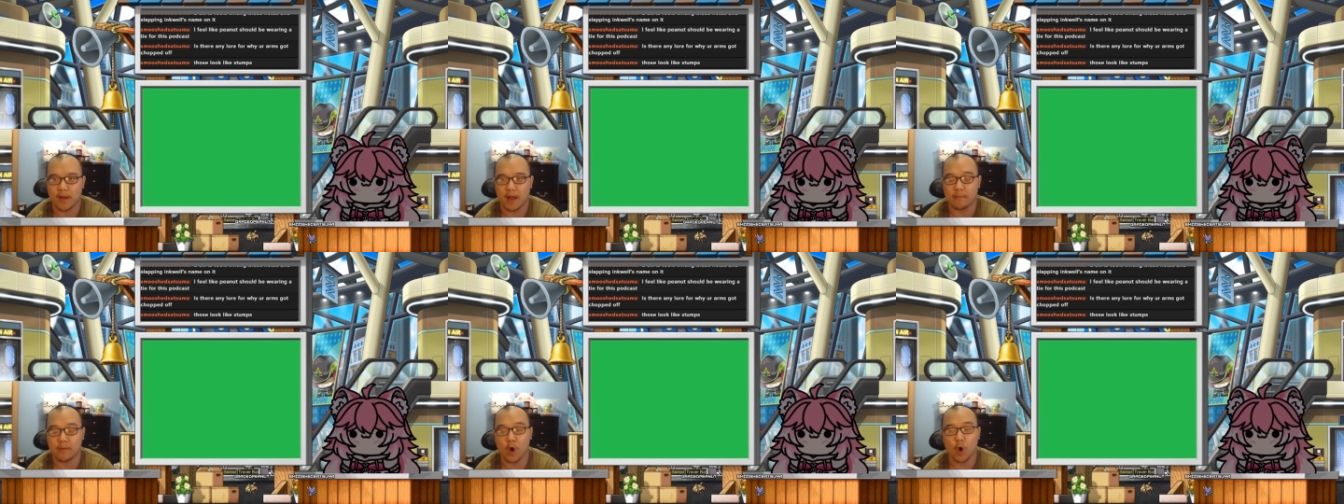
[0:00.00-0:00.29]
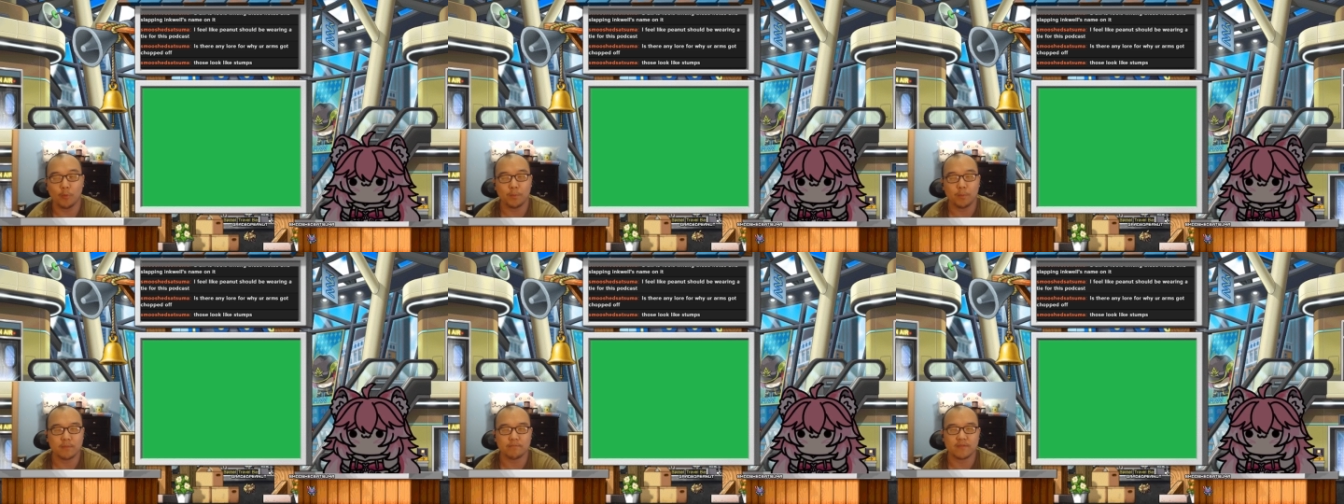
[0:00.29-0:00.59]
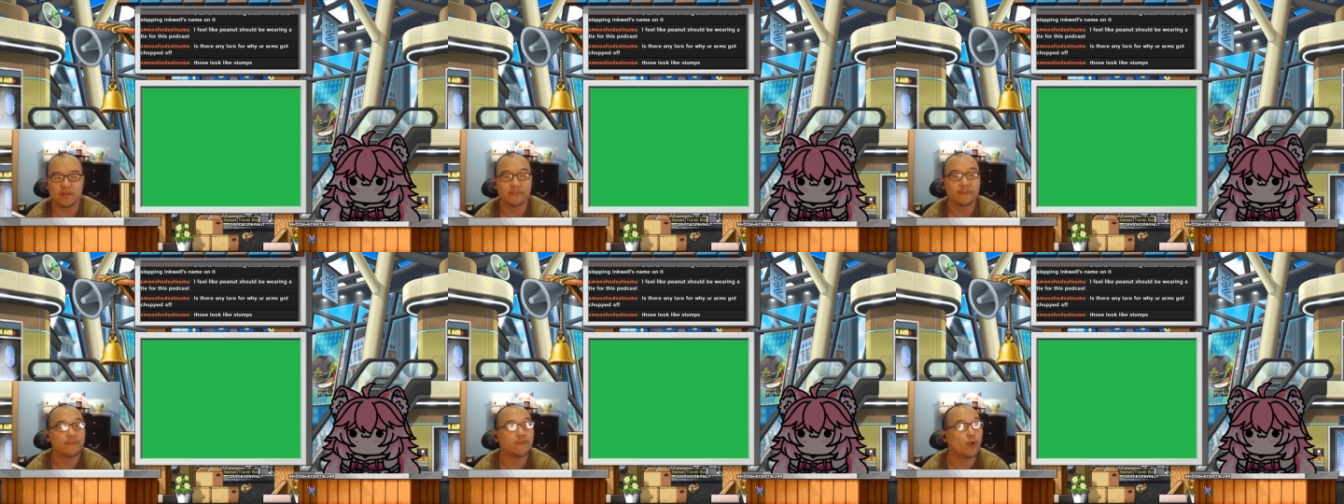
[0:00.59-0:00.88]
I'm hoping
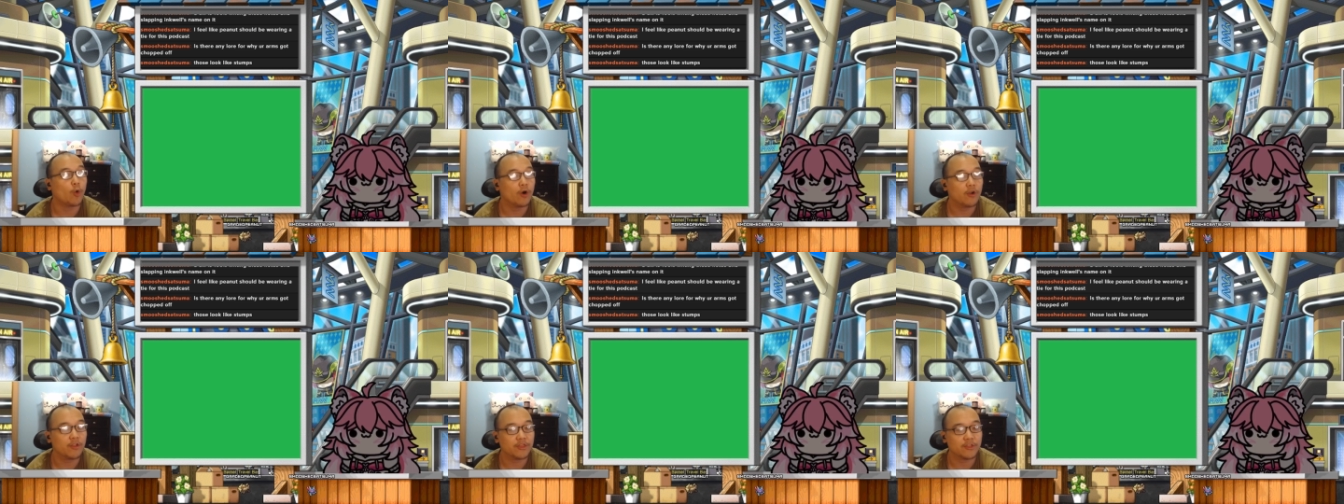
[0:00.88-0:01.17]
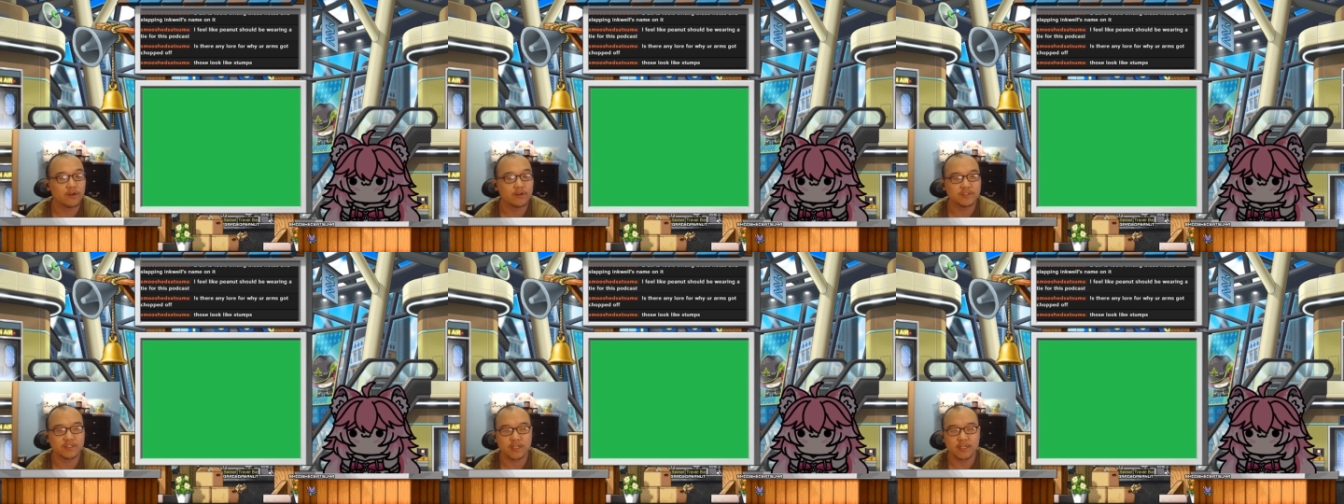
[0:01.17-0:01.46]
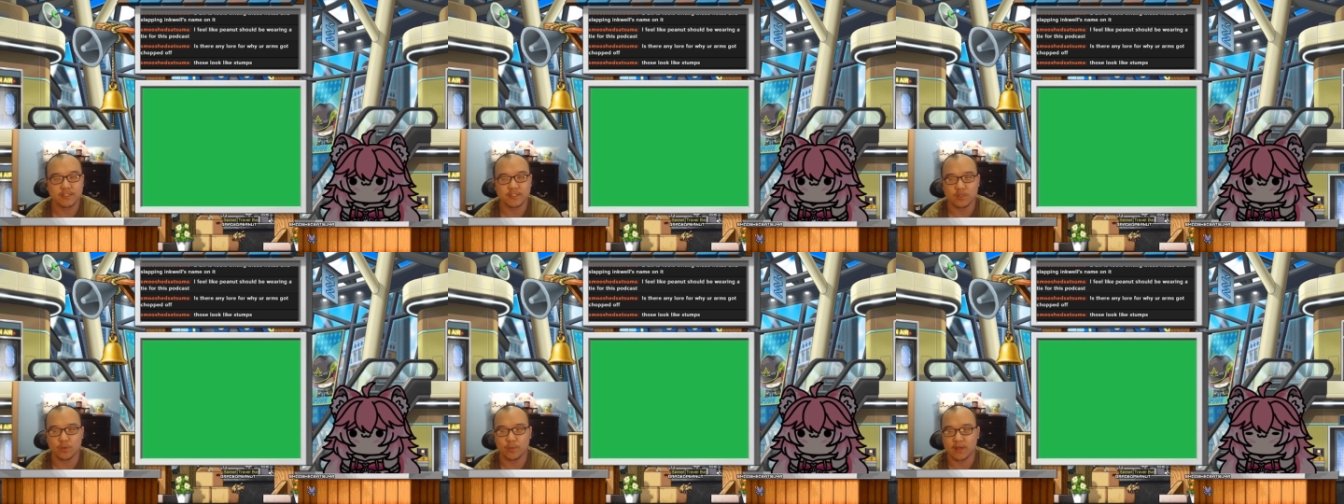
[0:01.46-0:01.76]
before
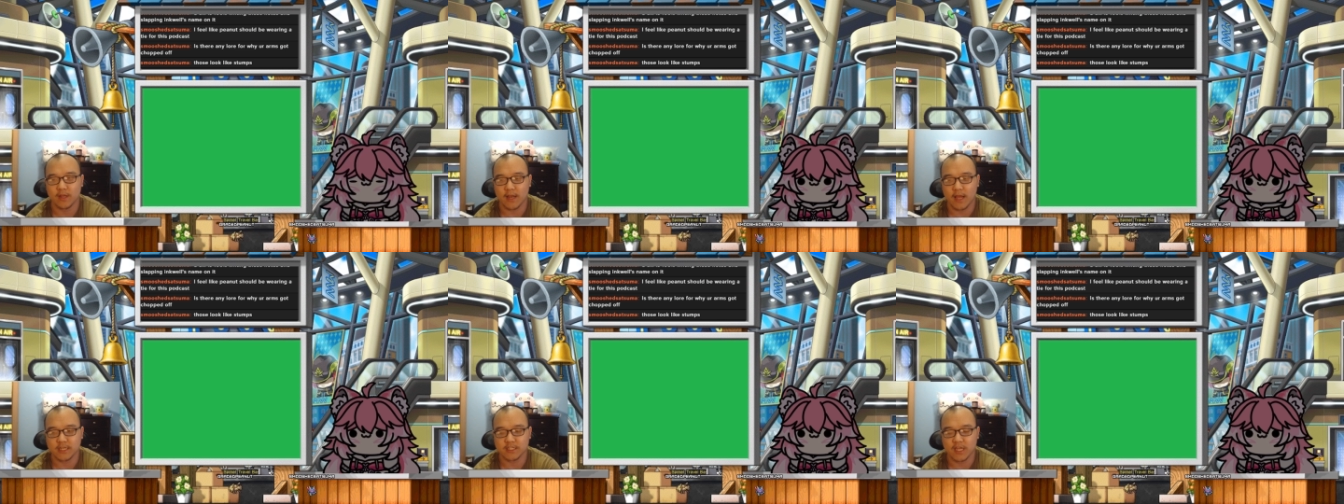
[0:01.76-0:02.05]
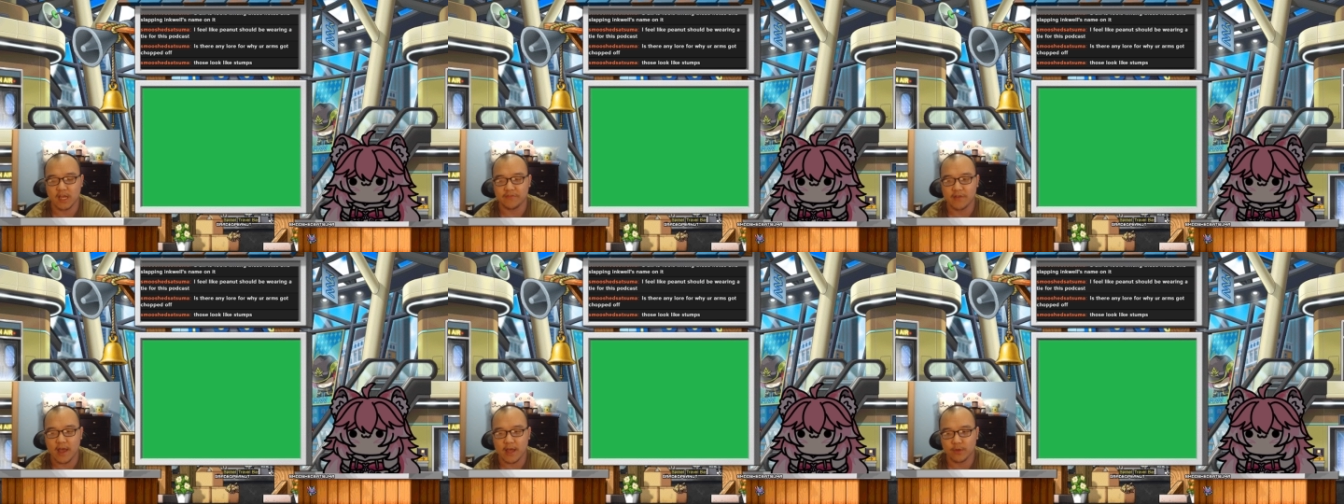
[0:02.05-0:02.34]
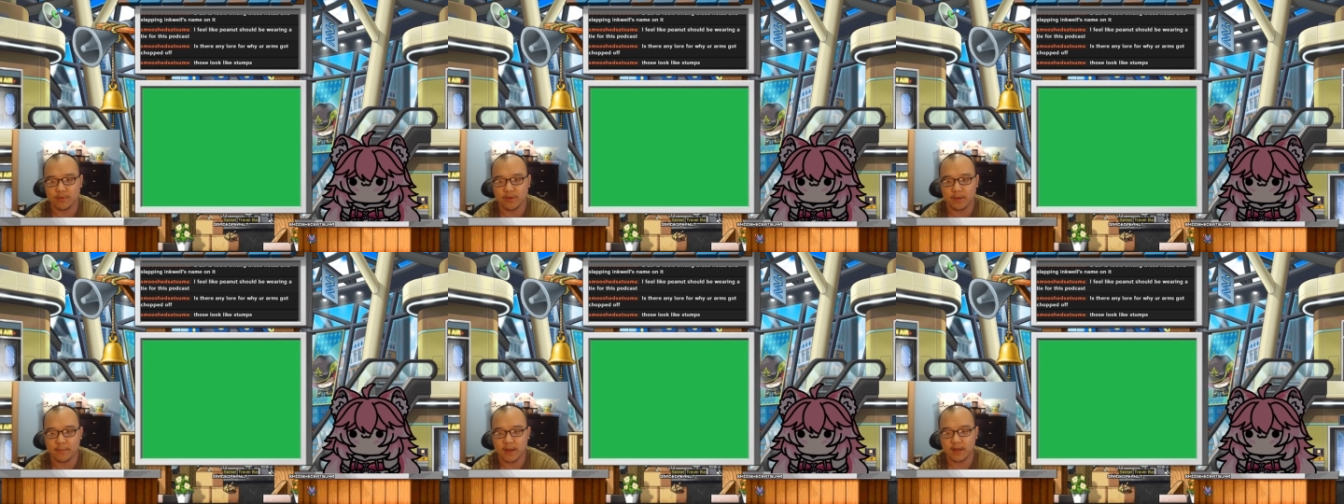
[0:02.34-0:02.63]
Thursday, so we can actually have
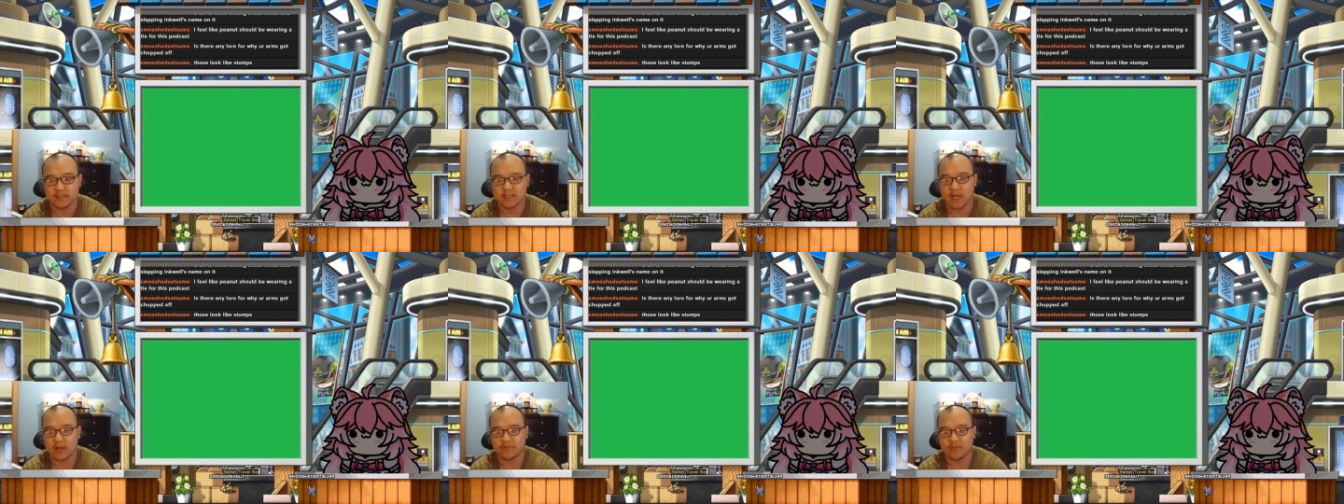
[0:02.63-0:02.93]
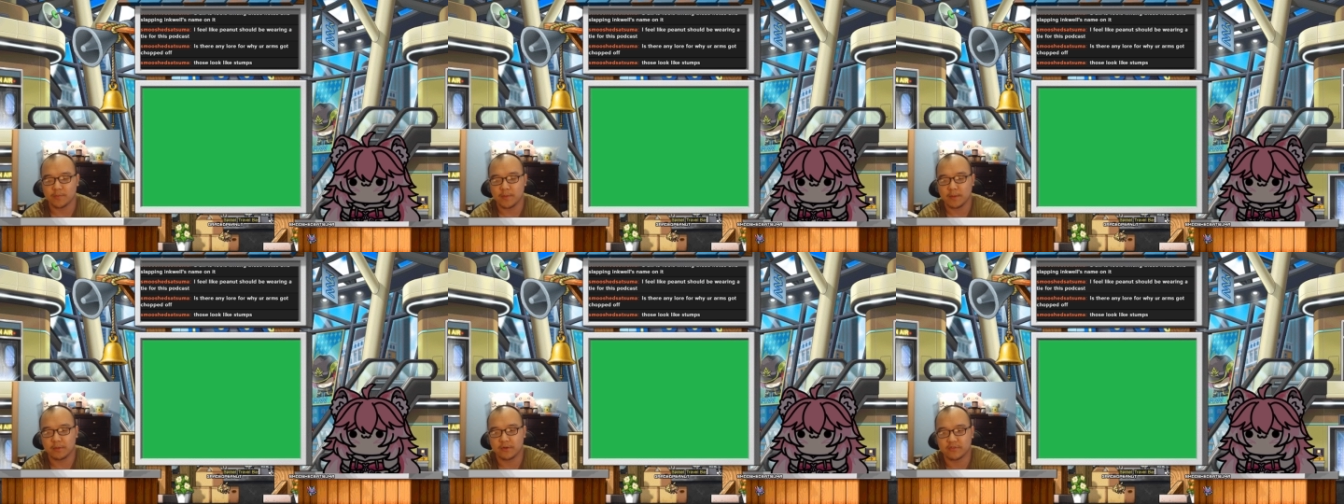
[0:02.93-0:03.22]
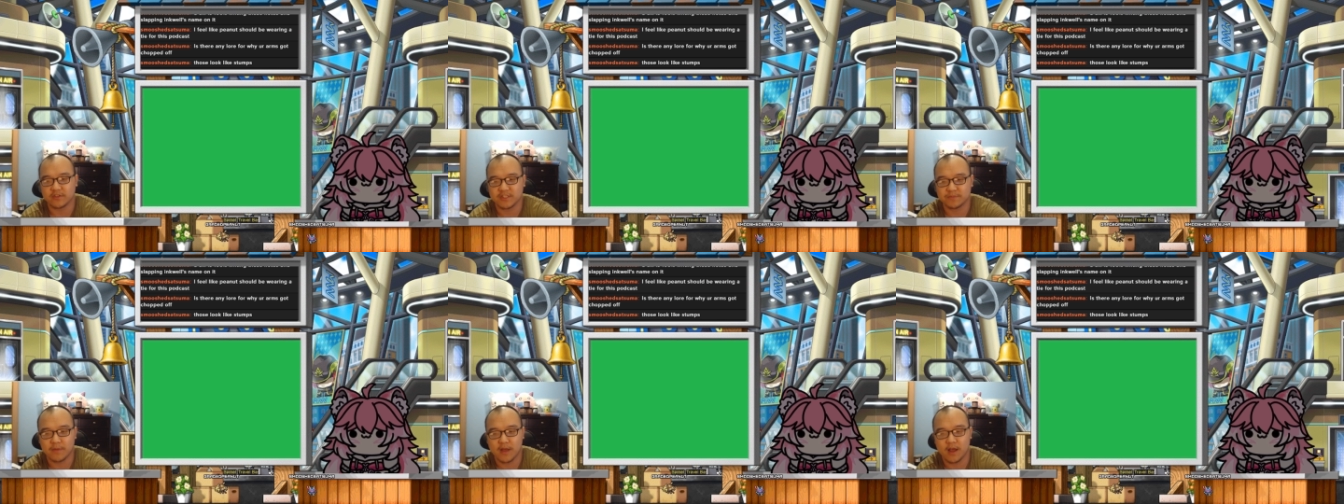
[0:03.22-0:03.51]
adequate amount of time for people to
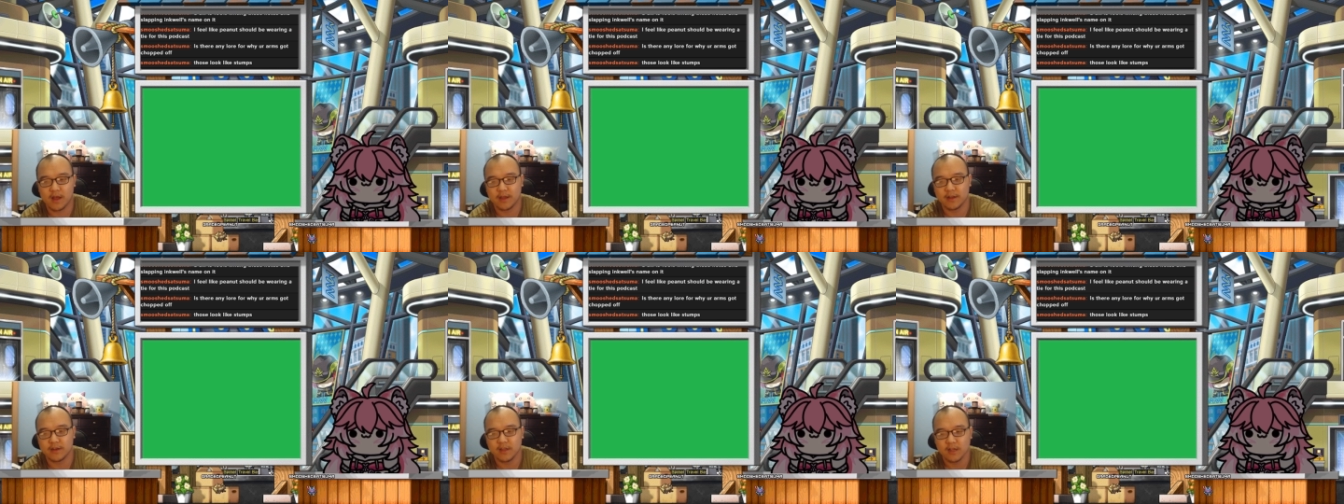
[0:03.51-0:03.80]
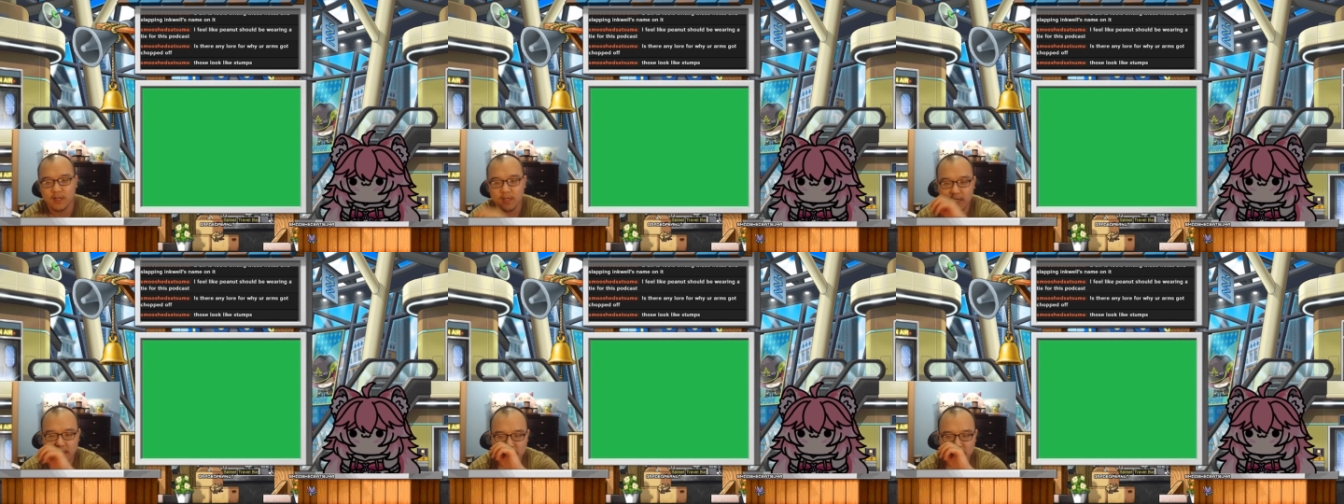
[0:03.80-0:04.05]
respond,